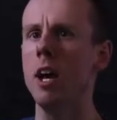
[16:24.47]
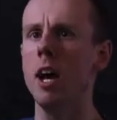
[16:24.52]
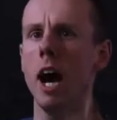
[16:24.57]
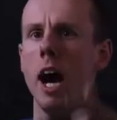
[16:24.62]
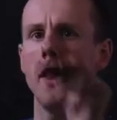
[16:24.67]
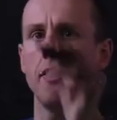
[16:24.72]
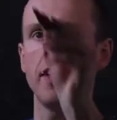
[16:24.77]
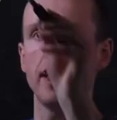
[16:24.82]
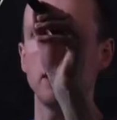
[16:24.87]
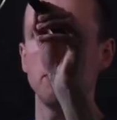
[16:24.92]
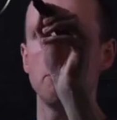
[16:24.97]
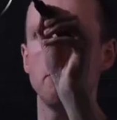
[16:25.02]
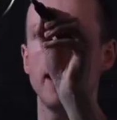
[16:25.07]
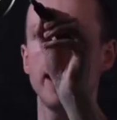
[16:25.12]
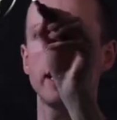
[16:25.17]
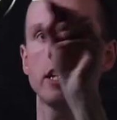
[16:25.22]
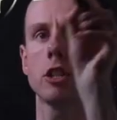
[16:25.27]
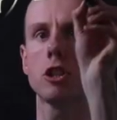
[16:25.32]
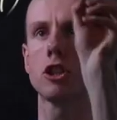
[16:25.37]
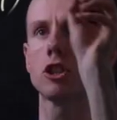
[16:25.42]
And then
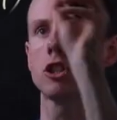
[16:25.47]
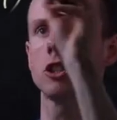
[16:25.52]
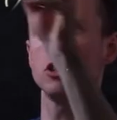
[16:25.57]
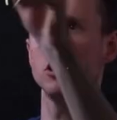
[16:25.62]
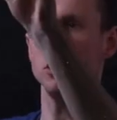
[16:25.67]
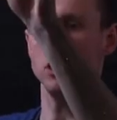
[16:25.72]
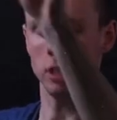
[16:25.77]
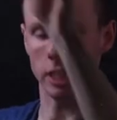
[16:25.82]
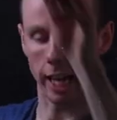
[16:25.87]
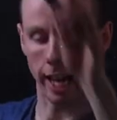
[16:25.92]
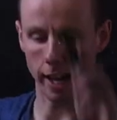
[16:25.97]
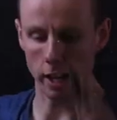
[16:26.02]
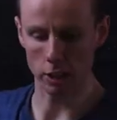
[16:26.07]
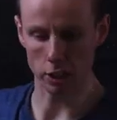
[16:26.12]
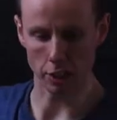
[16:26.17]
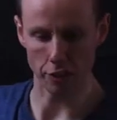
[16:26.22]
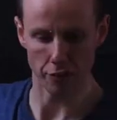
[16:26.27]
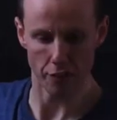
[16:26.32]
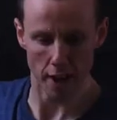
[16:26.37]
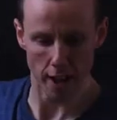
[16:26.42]
minus the L
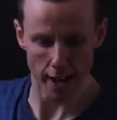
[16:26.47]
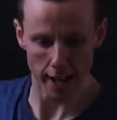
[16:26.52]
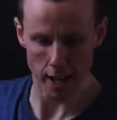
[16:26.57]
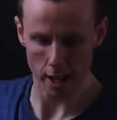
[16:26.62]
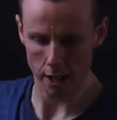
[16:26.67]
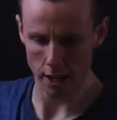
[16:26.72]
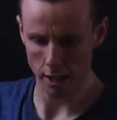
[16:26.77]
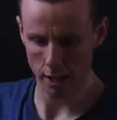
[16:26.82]
d phi.